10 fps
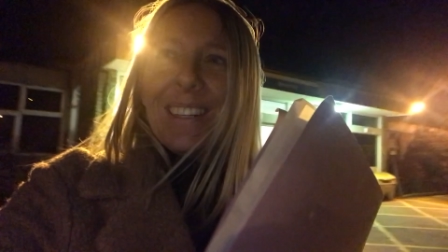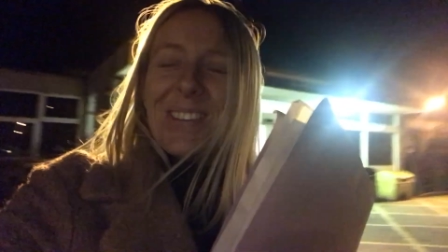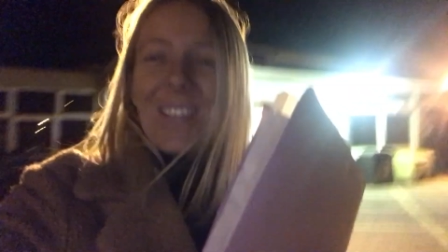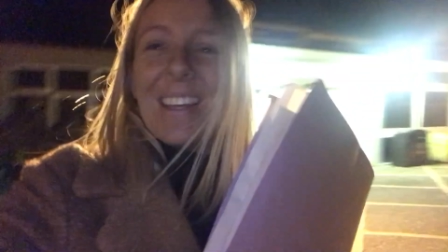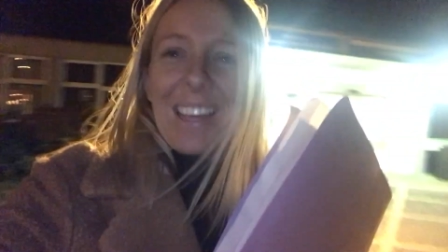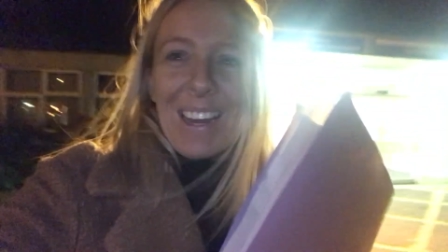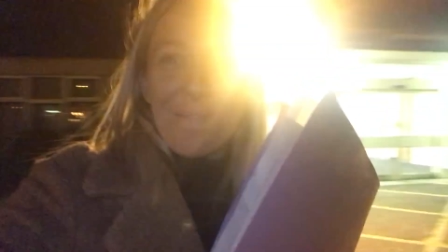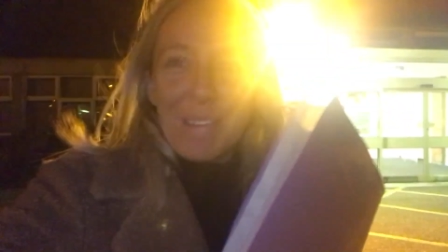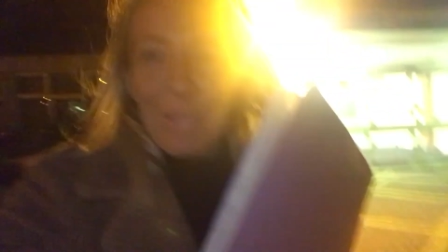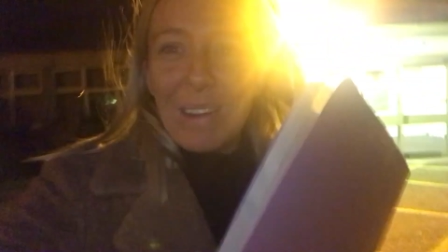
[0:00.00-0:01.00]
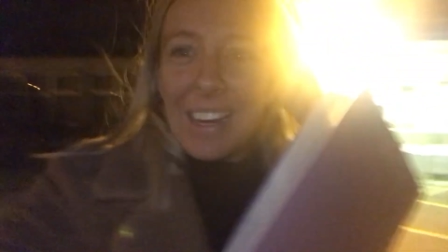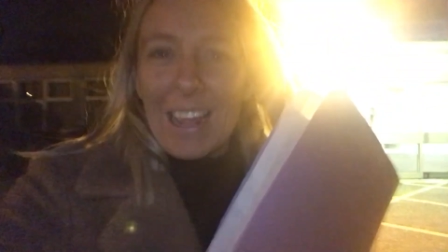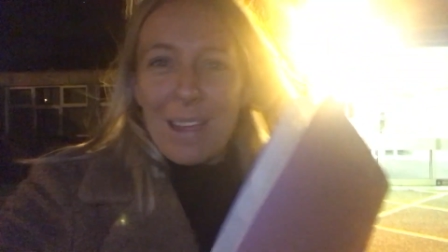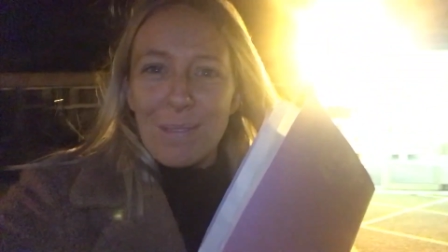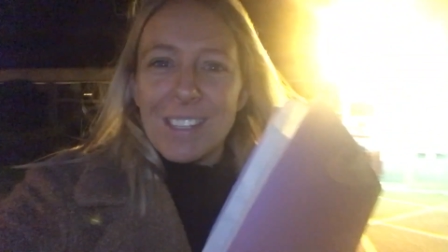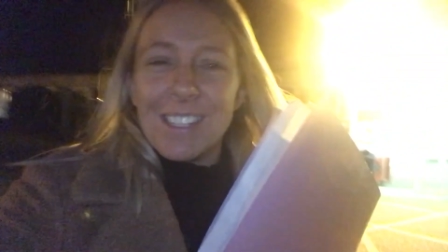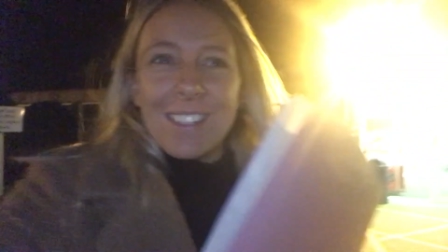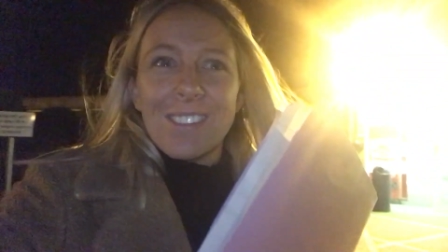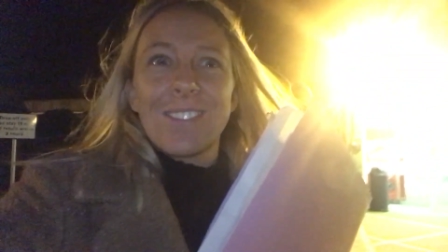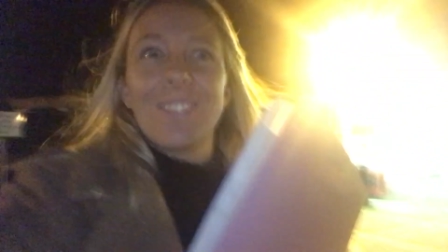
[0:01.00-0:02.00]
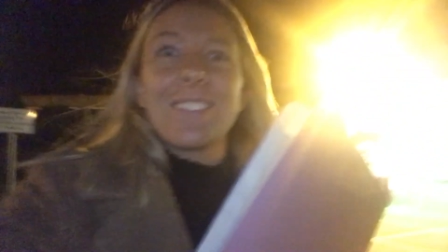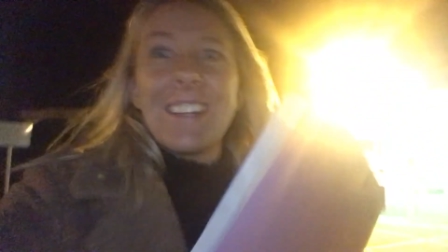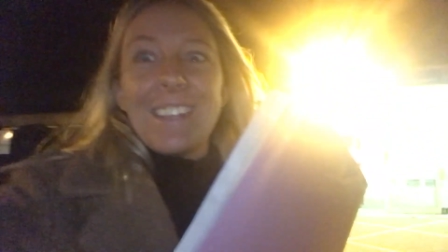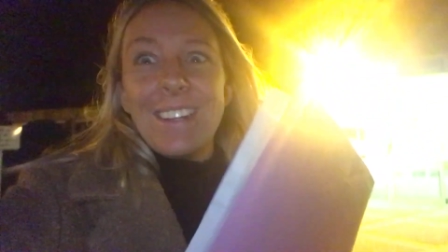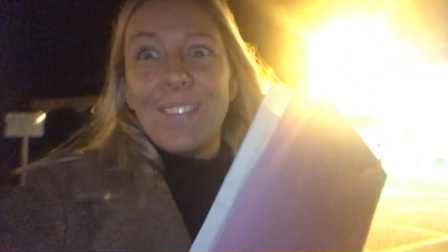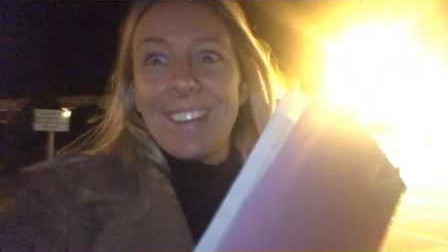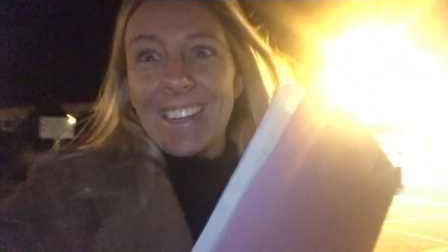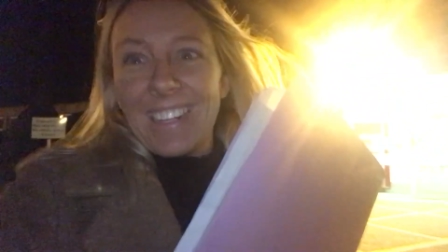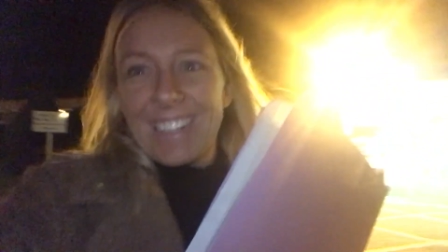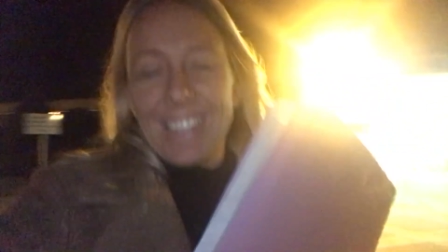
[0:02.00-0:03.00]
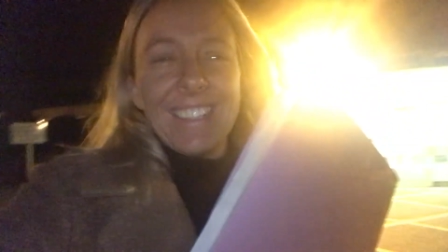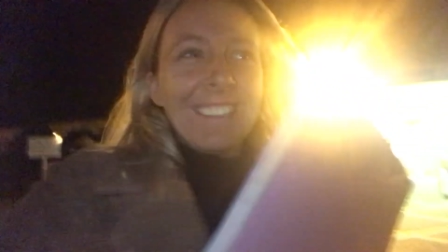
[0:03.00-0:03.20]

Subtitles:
But yeah, the people in labour screaming, and